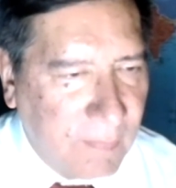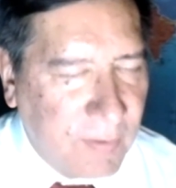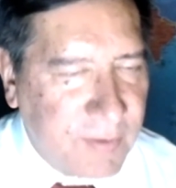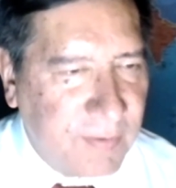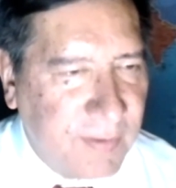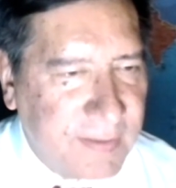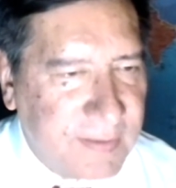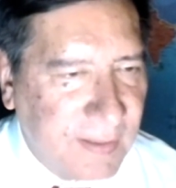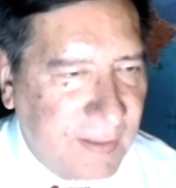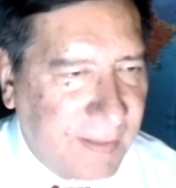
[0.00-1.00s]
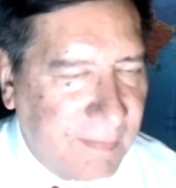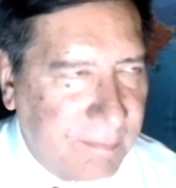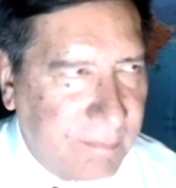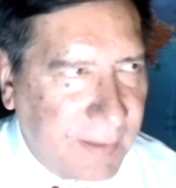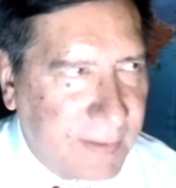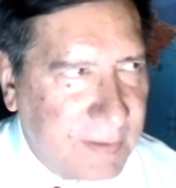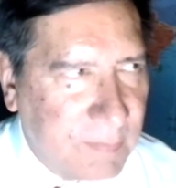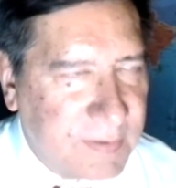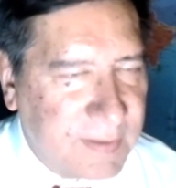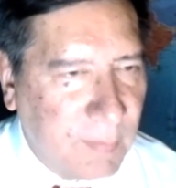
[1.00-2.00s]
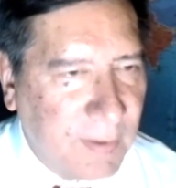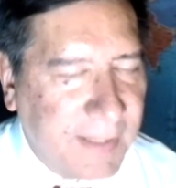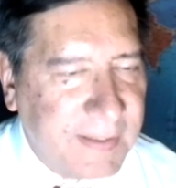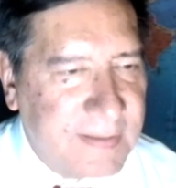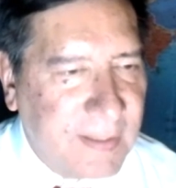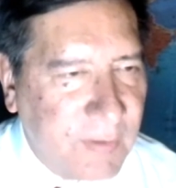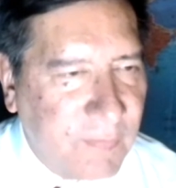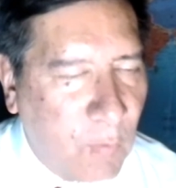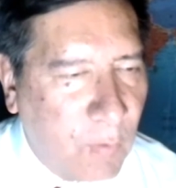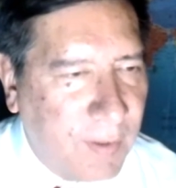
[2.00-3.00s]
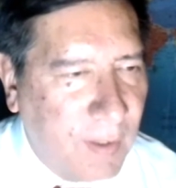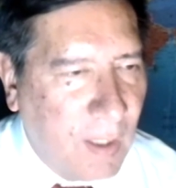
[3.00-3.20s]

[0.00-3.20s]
Richard Nixon I guess it was summer 1974,